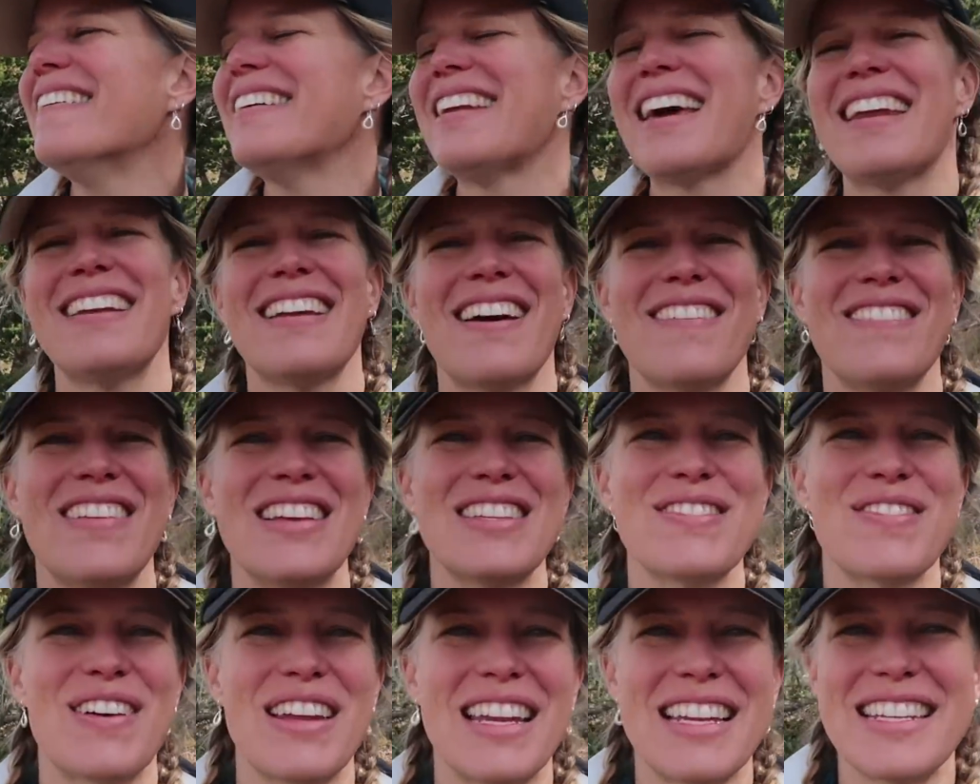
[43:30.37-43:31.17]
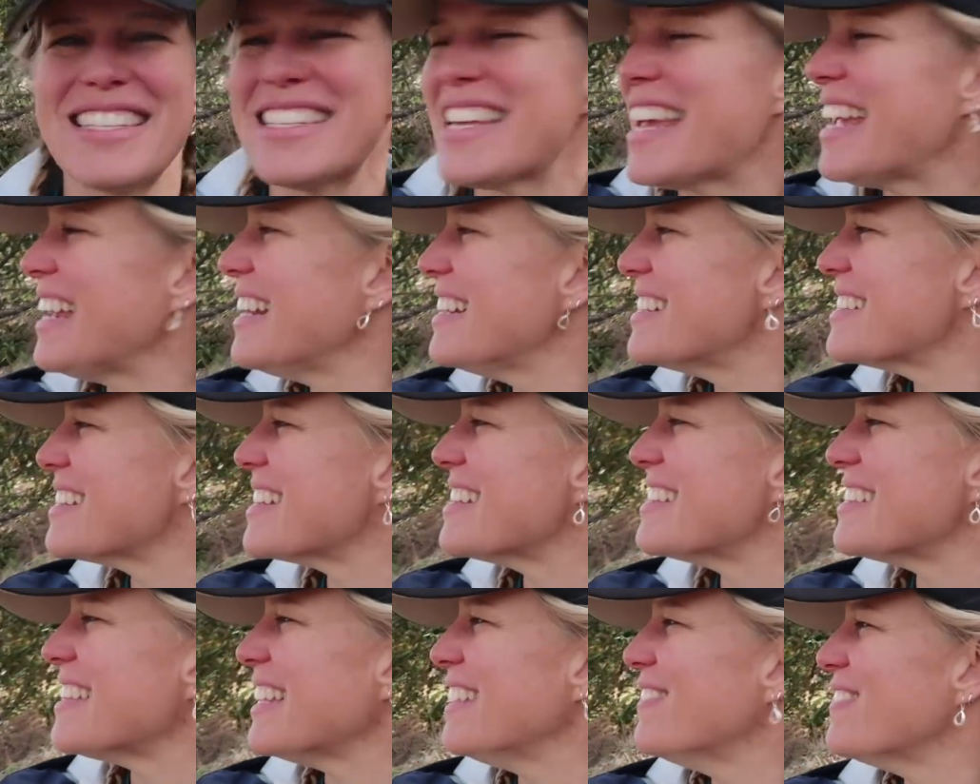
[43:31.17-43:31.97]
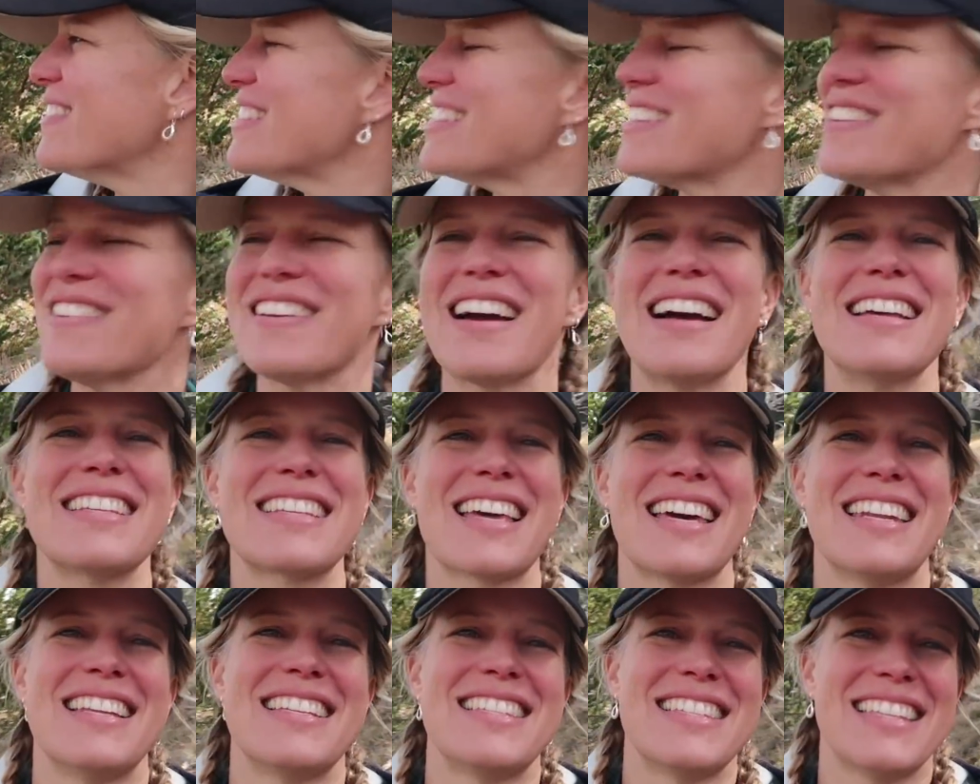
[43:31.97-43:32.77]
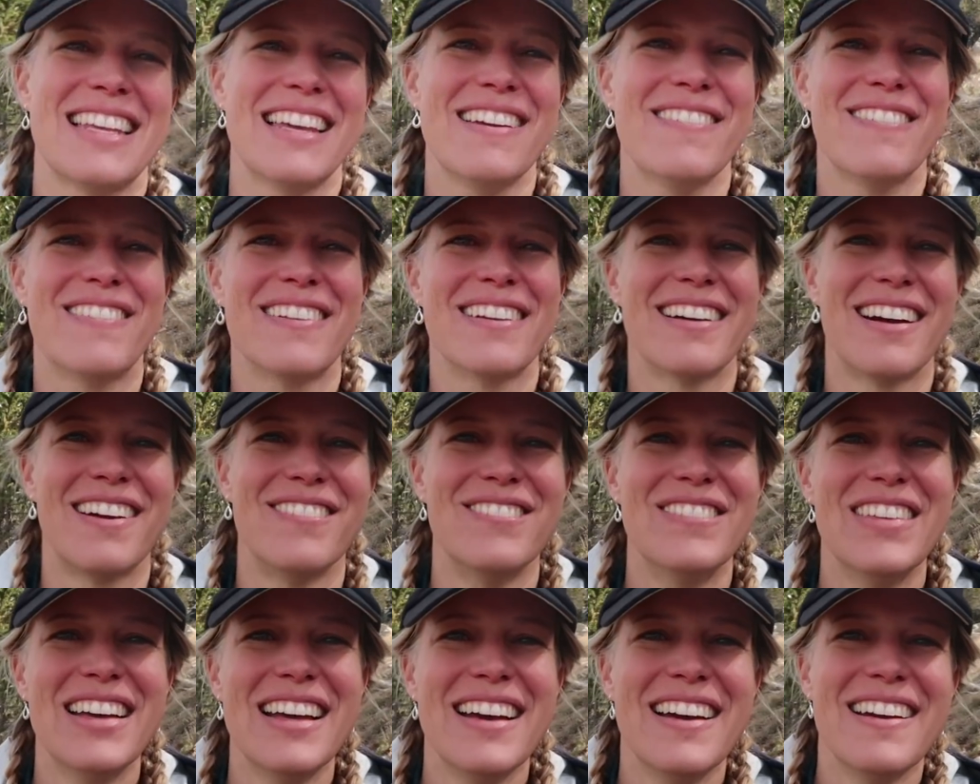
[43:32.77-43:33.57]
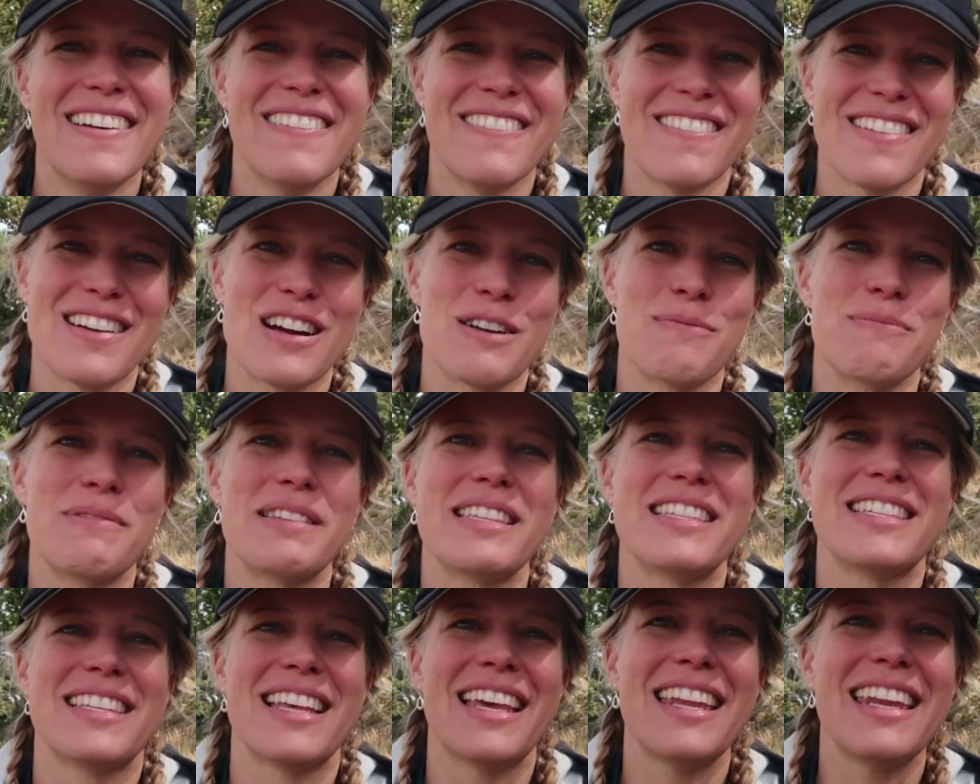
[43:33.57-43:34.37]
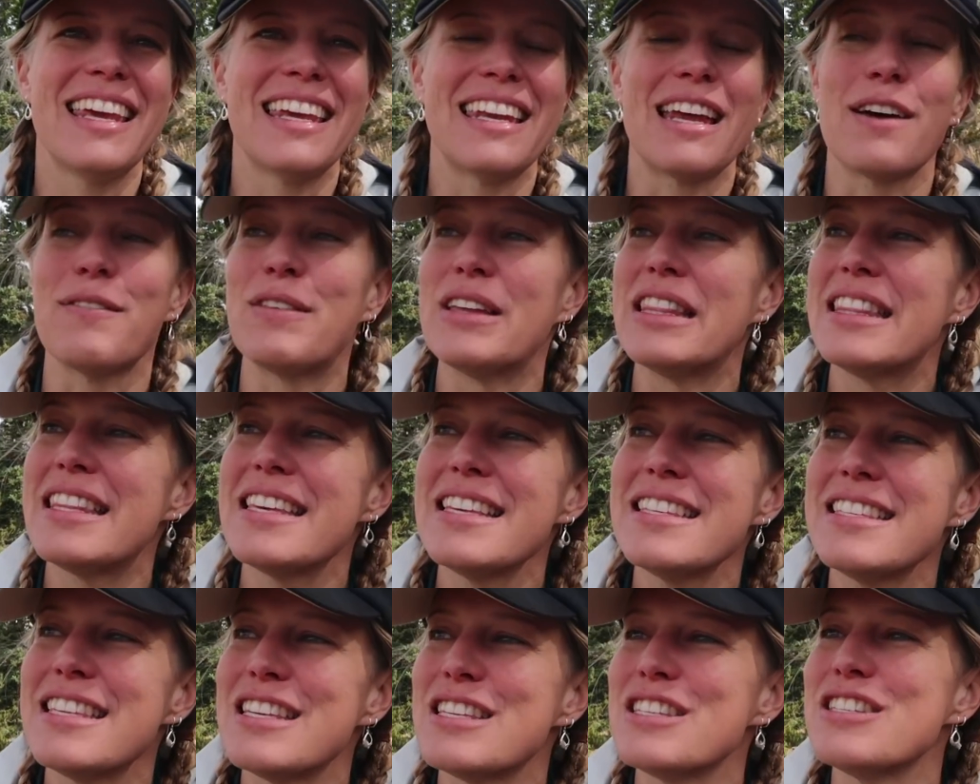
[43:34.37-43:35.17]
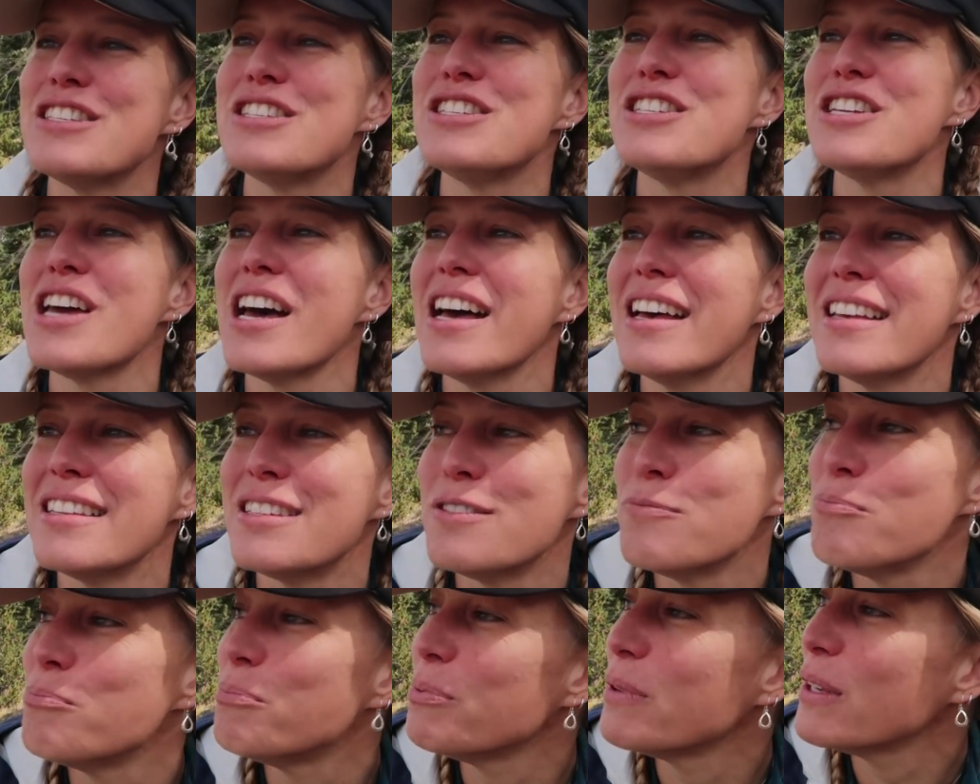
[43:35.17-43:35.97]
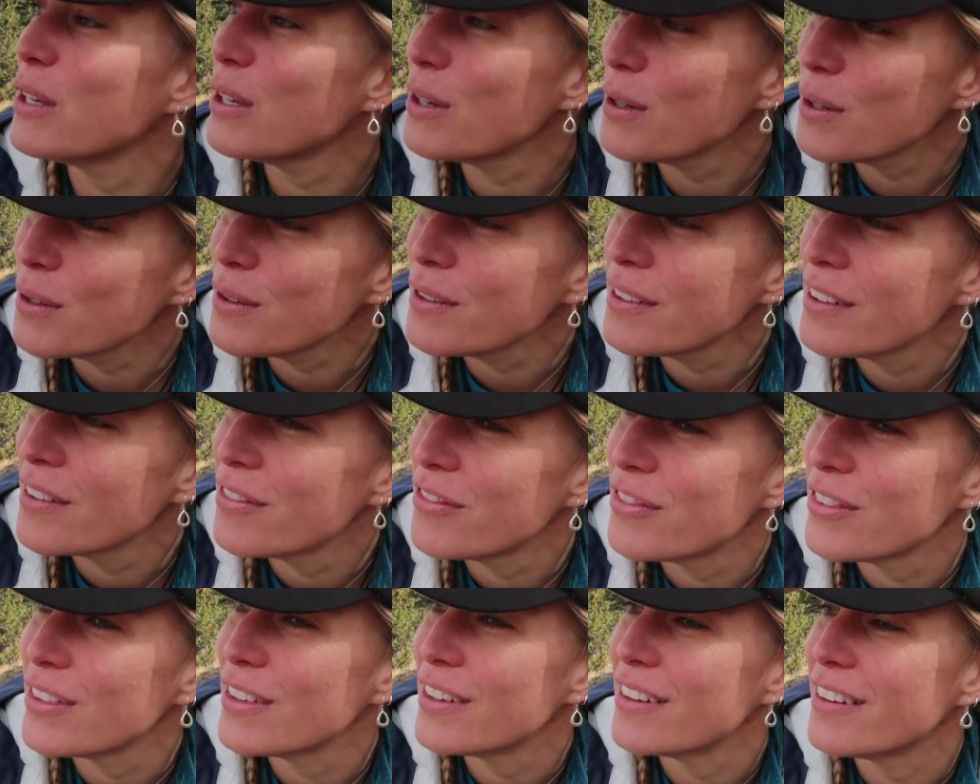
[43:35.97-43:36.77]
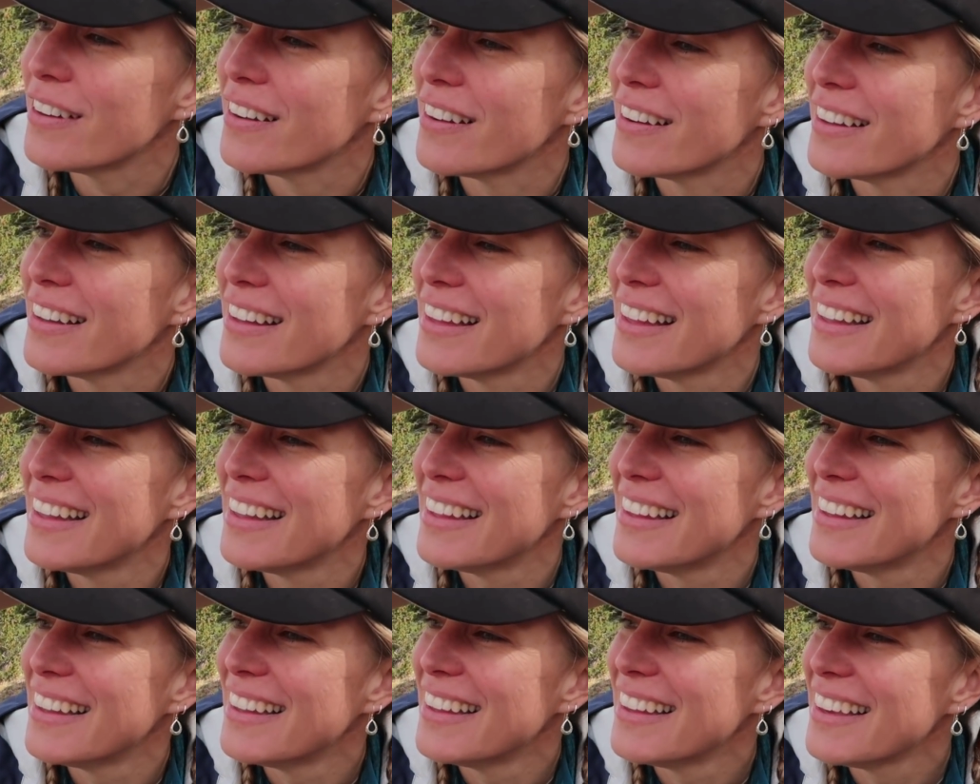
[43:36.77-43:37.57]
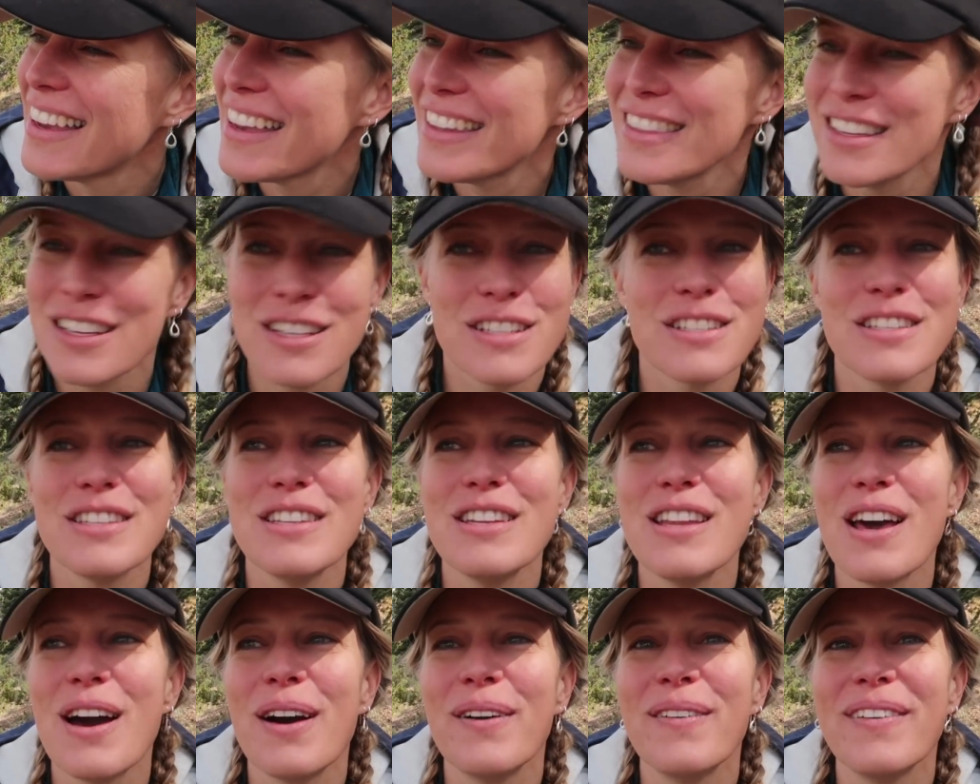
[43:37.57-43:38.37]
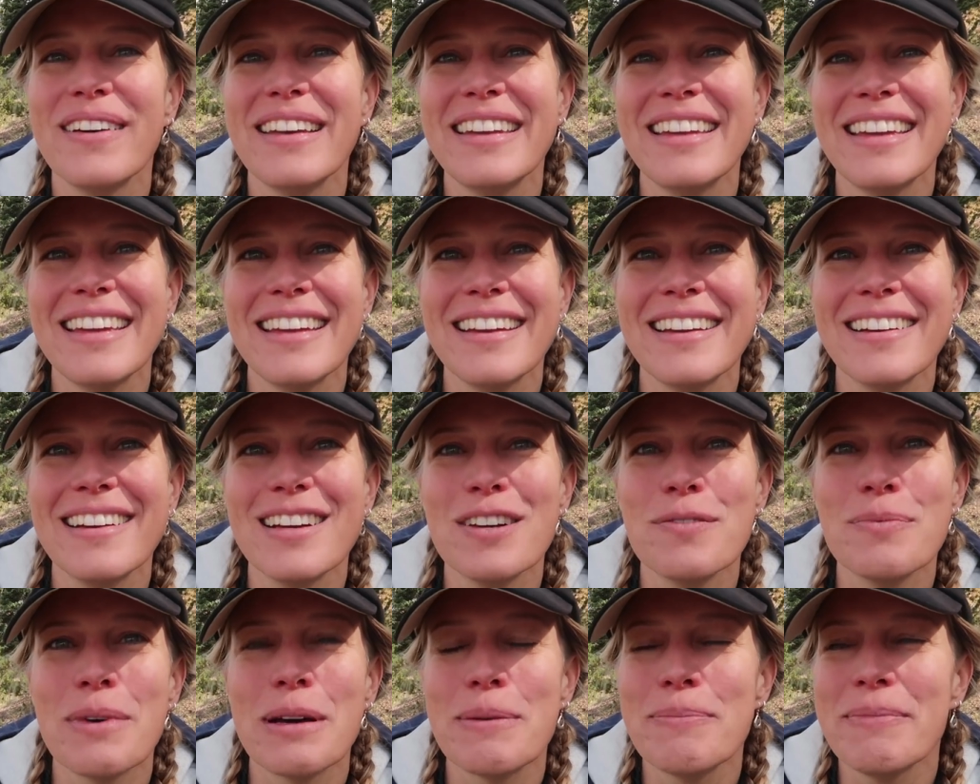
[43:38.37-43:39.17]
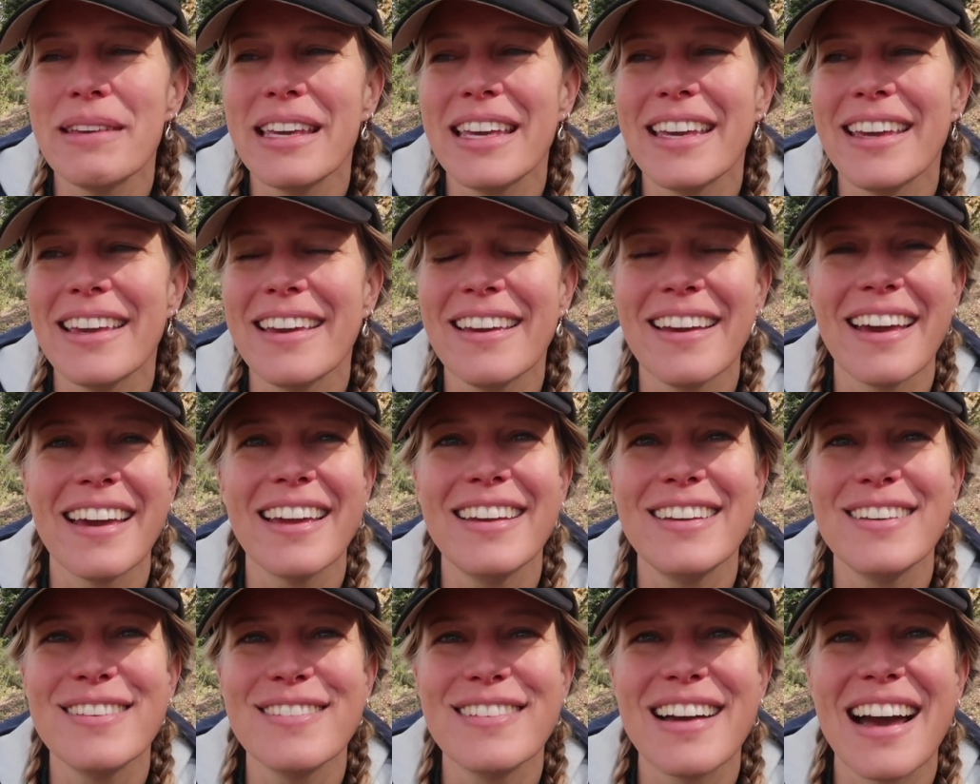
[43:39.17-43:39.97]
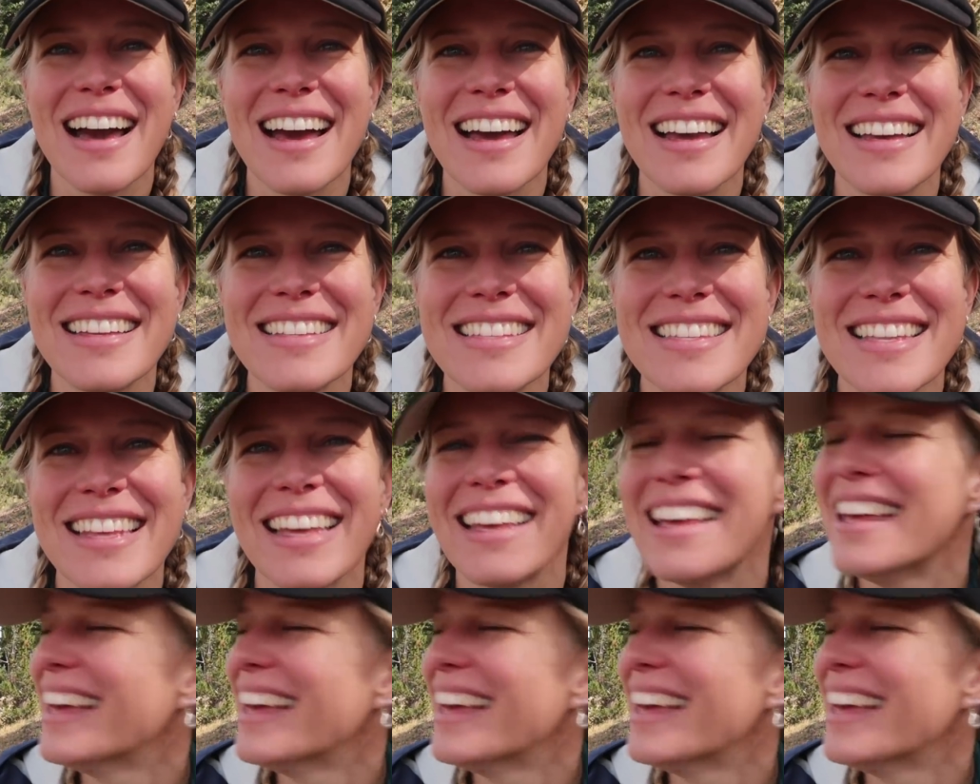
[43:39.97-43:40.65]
And I, I, just want to change the scenery so you guys kind of see where I'm where I'm sitting. I mean, this is just beautiful and there's no one here but me and you guys.